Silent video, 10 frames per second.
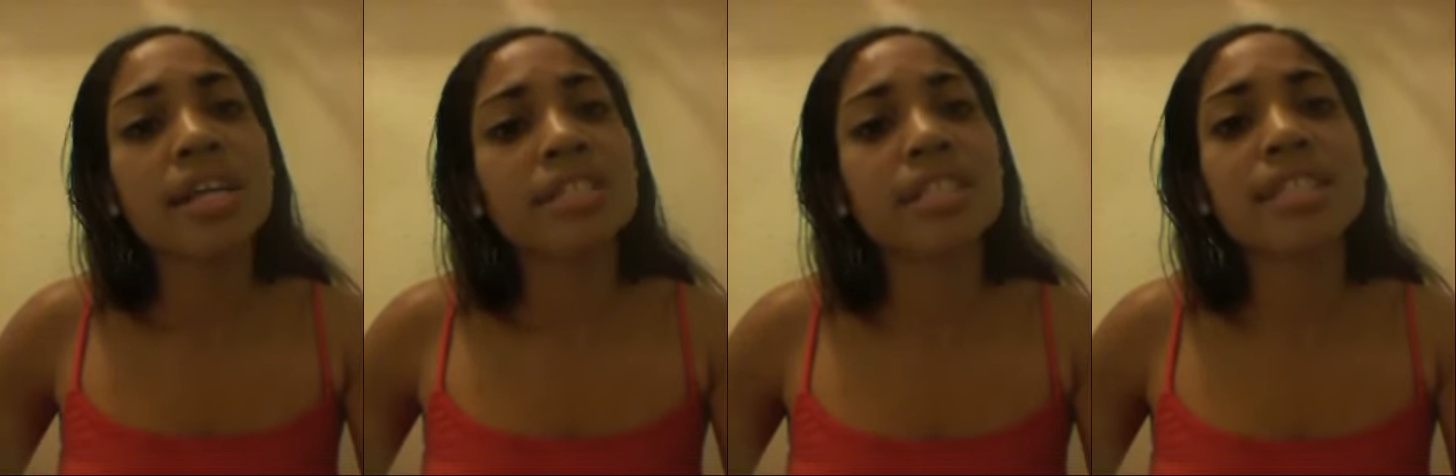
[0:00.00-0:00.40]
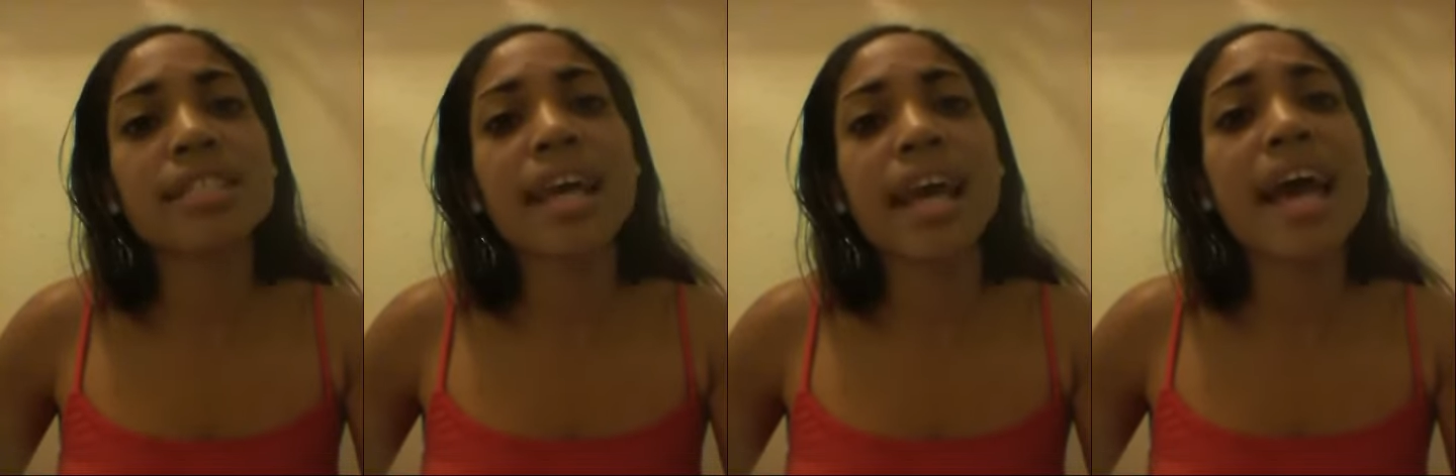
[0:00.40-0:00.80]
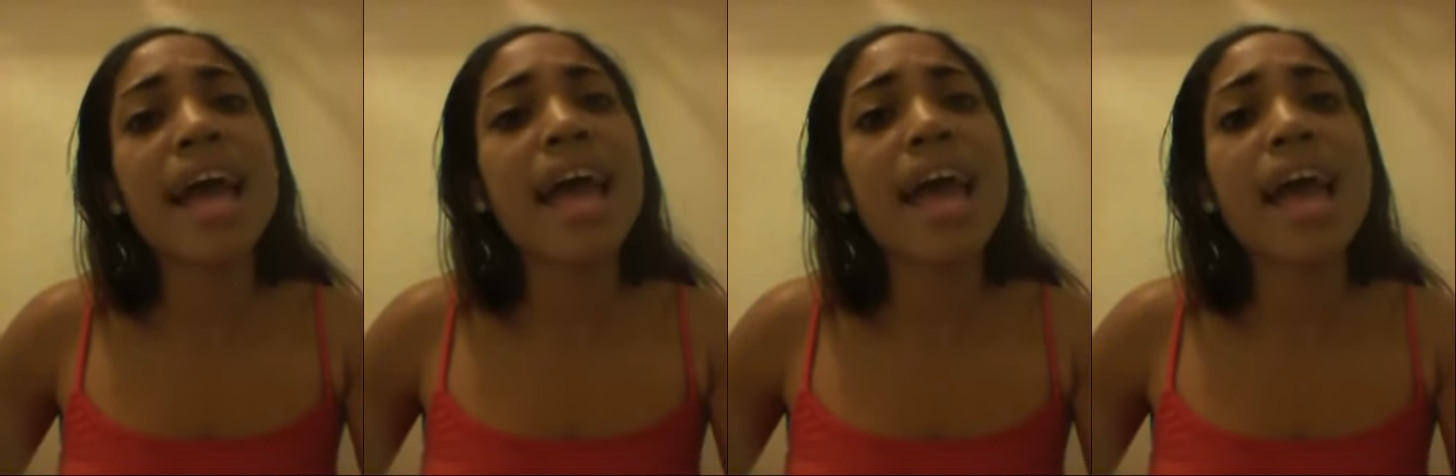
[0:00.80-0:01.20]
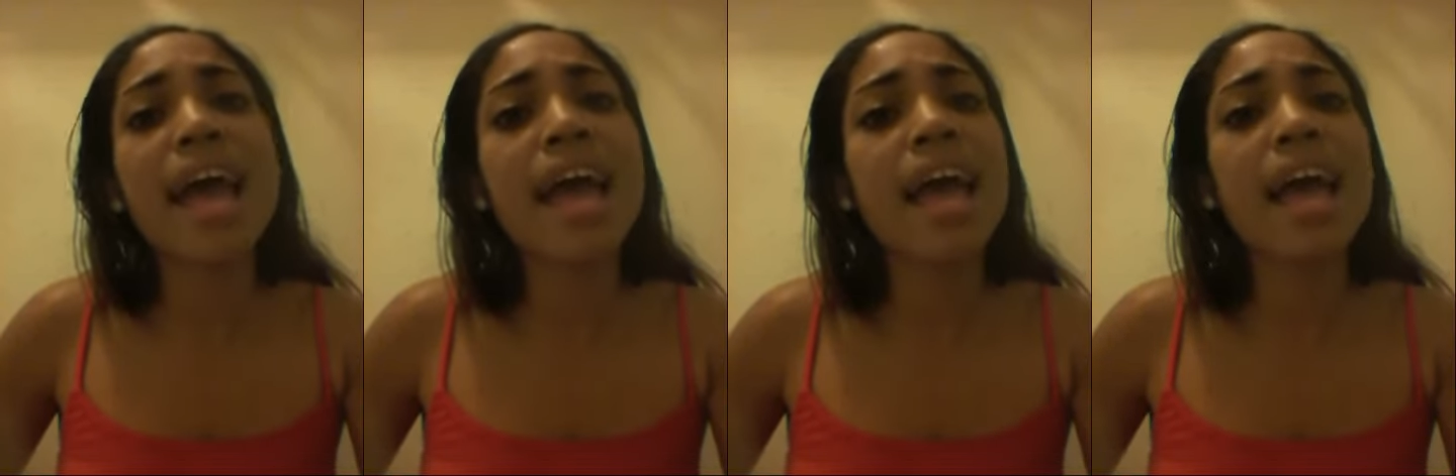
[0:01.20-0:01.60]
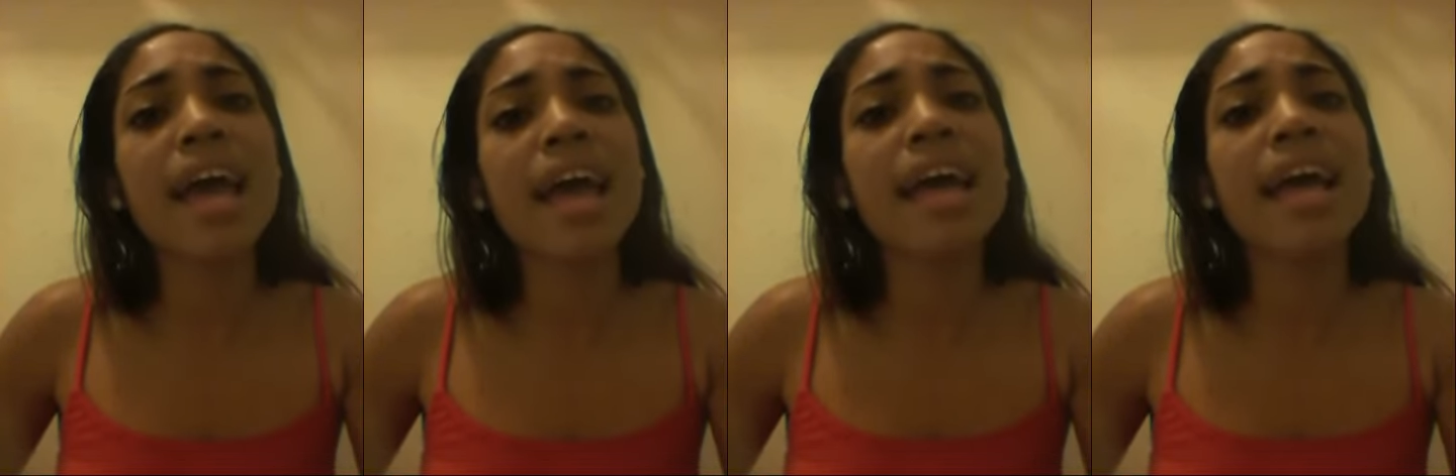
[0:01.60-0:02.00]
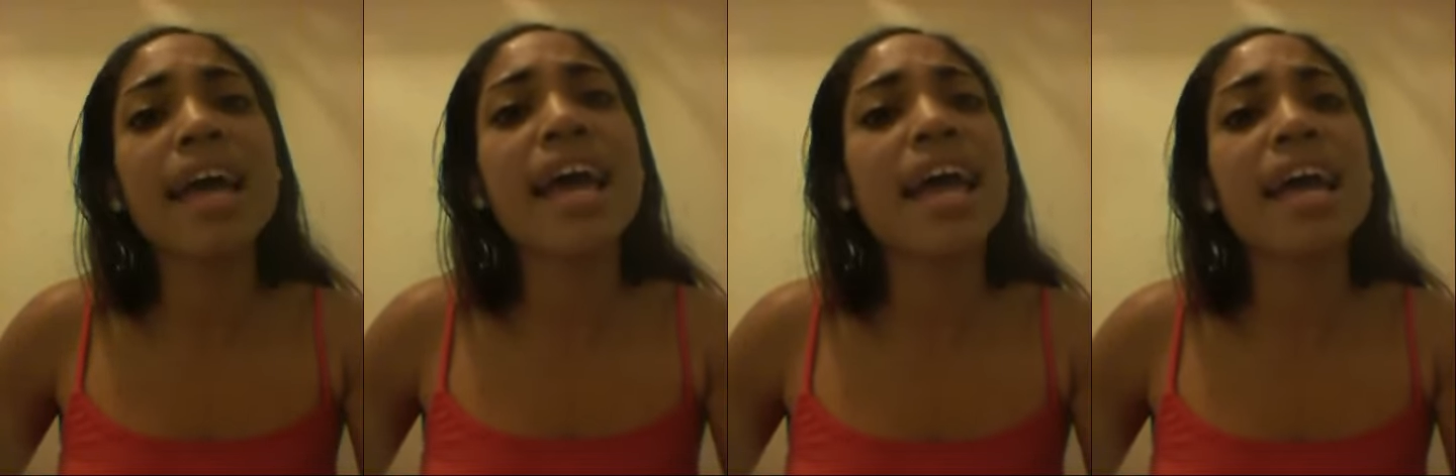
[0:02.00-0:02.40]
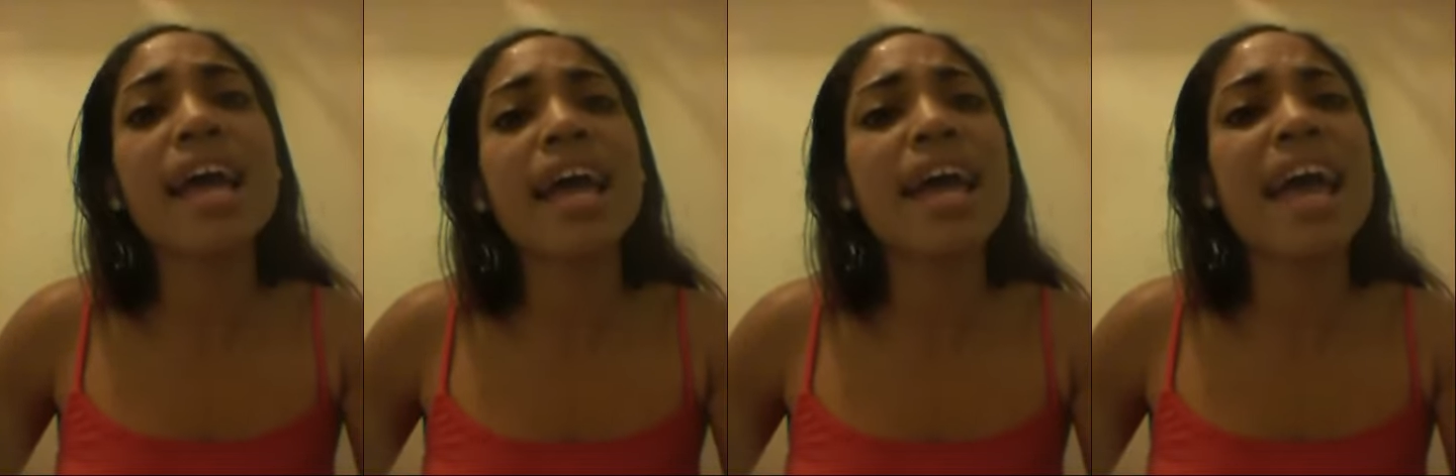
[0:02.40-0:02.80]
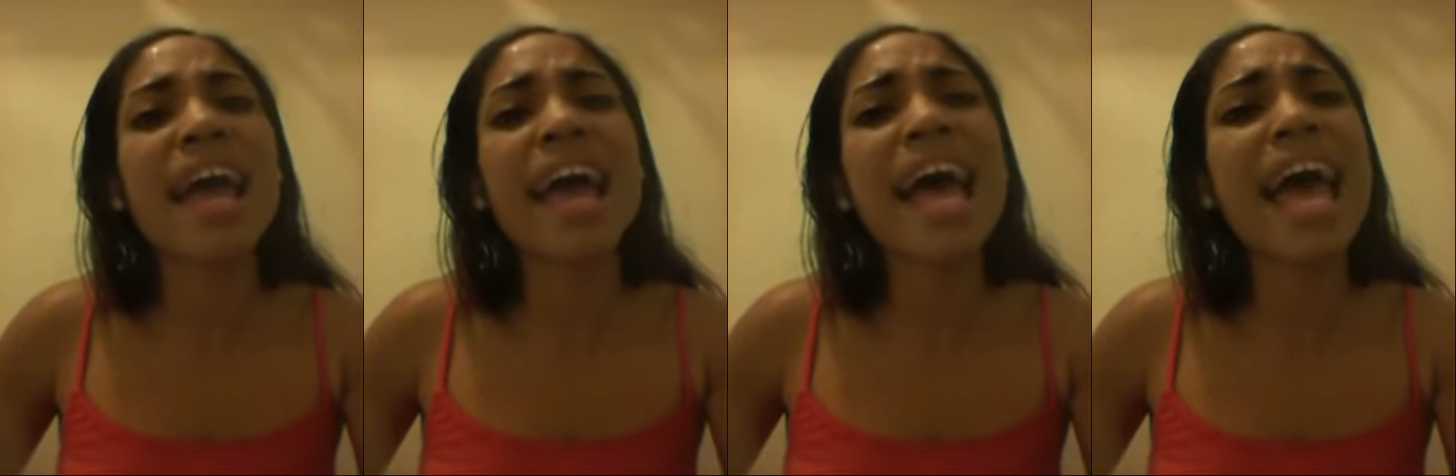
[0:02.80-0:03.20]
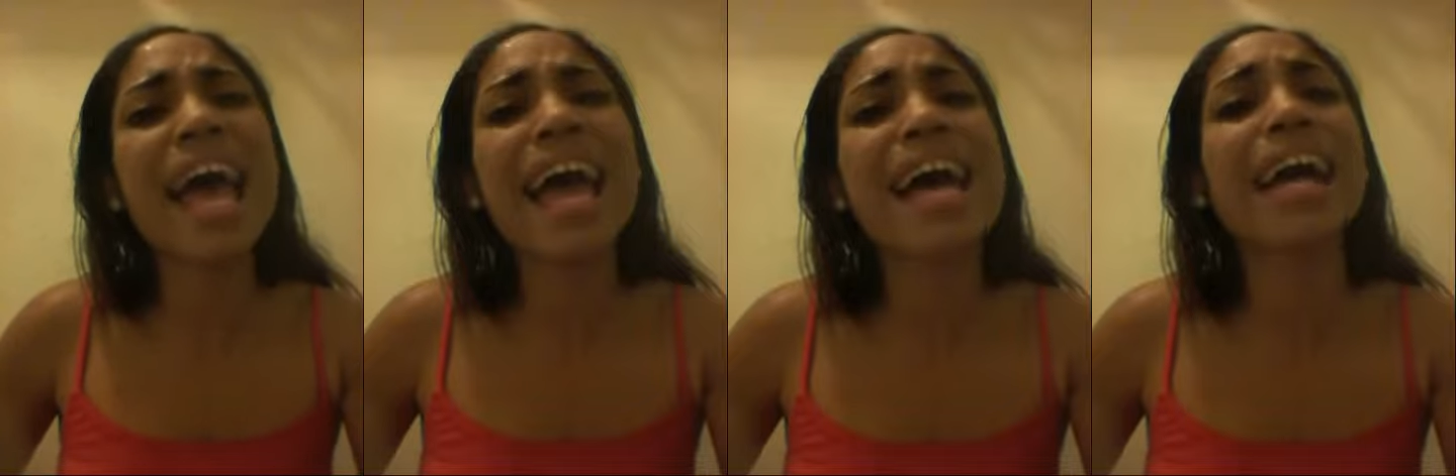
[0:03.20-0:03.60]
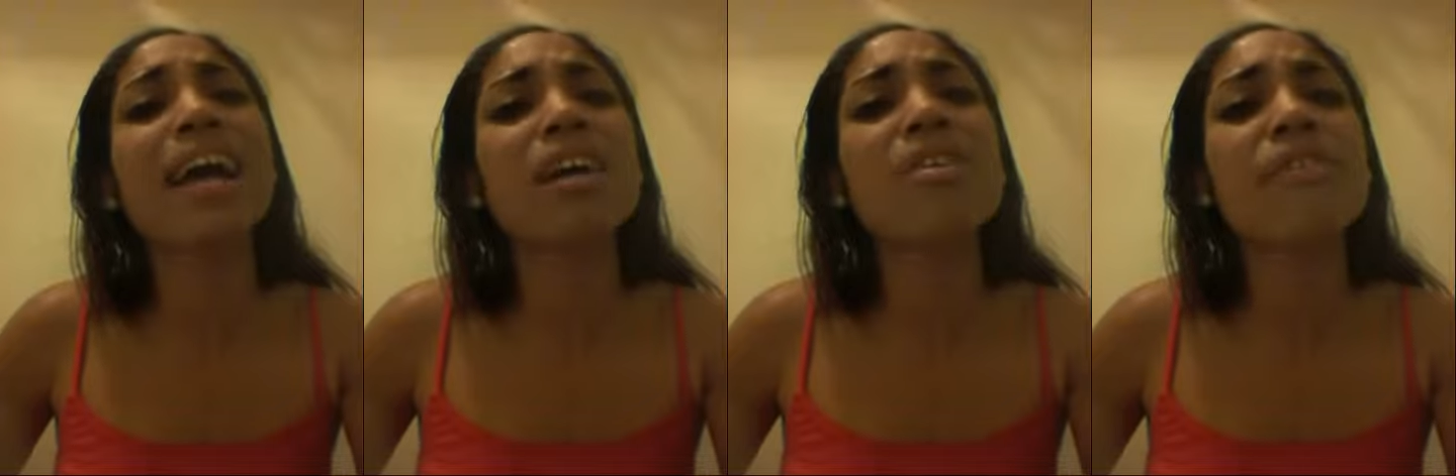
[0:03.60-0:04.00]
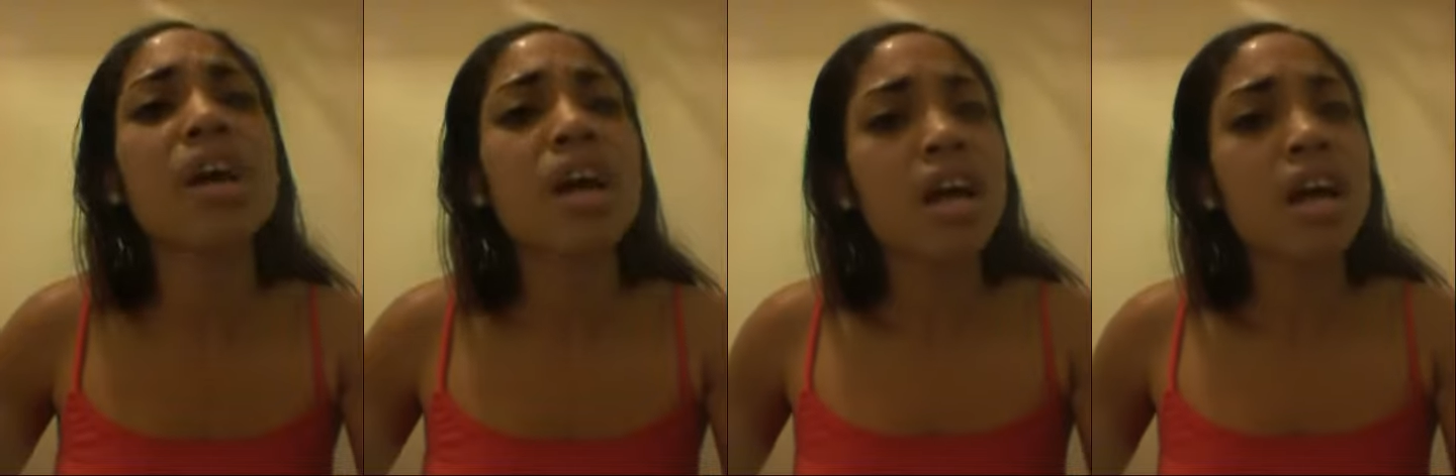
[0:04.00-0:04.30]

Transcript: yourself.